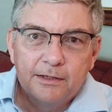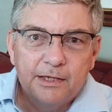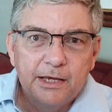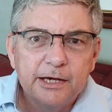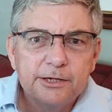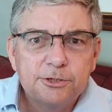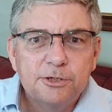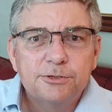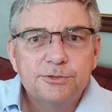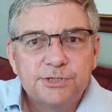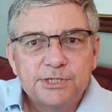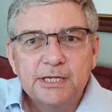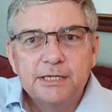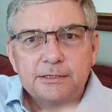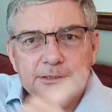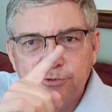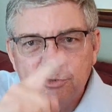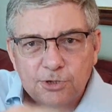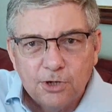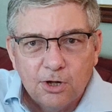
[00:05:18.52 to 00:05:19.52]
Yeah, you
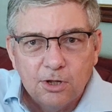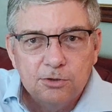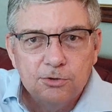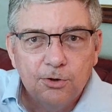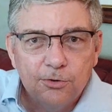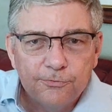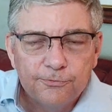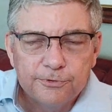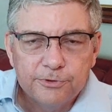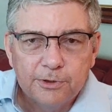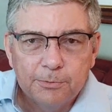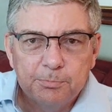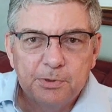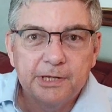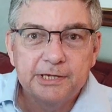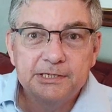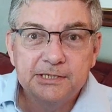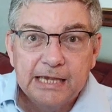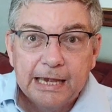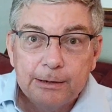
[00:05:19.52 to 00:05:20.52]
see it's all over the
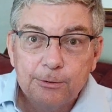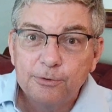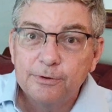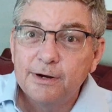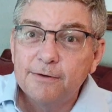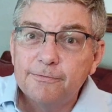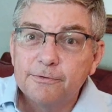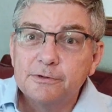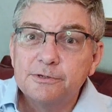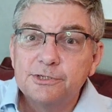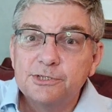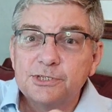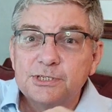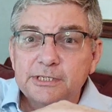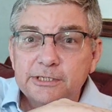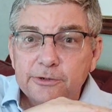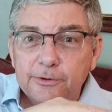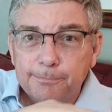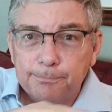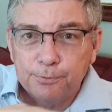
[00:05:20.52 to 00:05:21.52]
place. However, it's
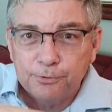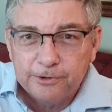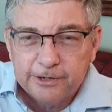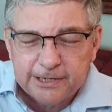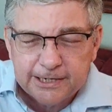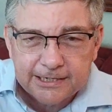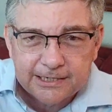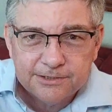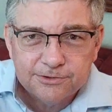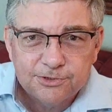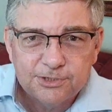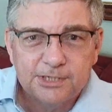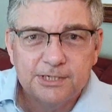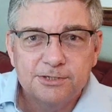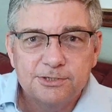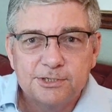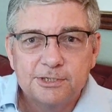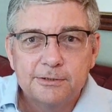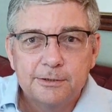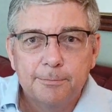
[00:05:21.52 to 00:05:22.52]
still pretty
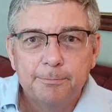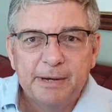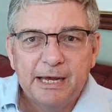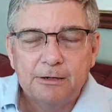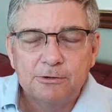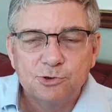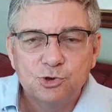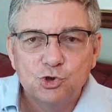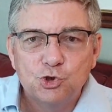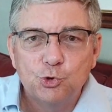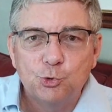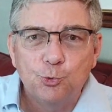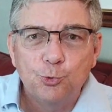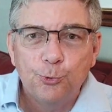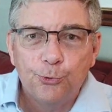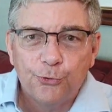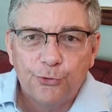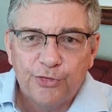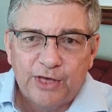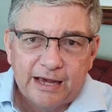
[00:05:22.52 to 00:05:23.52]
consistent, about
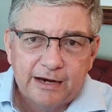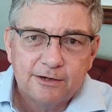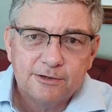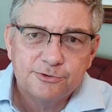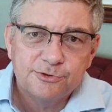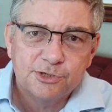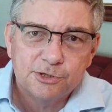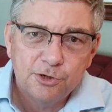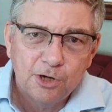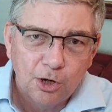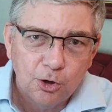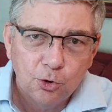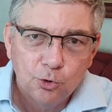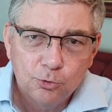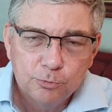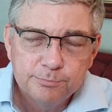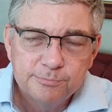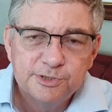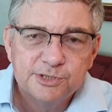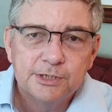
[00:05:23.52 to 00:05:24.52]
2,000
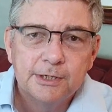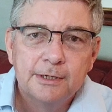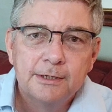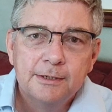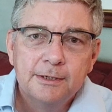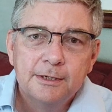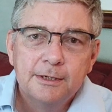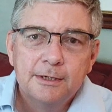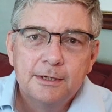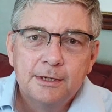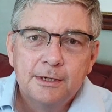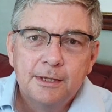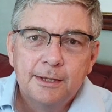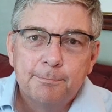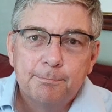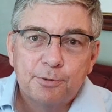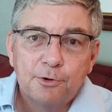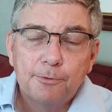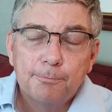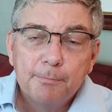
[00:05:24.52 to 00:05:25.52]
homes
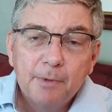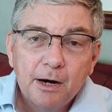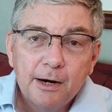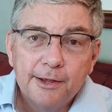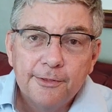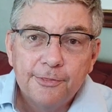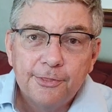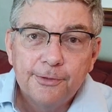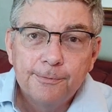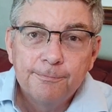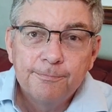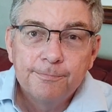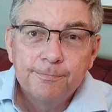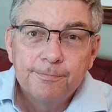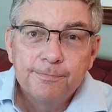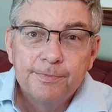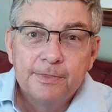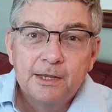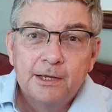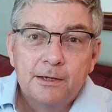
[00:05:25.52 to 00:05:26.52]
per month
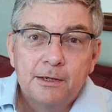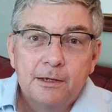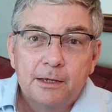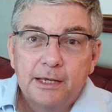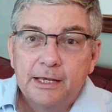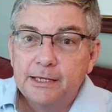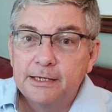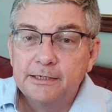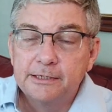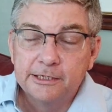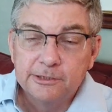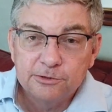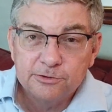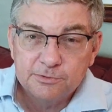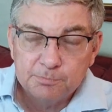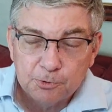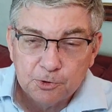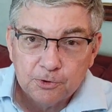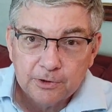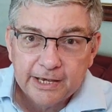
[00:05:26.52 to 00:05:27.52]
in
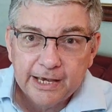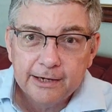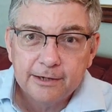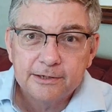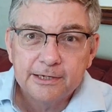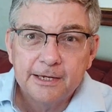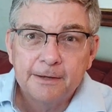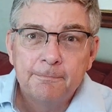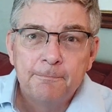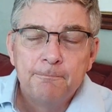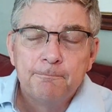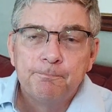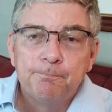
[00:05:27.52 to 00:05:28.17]
Hillsborough County.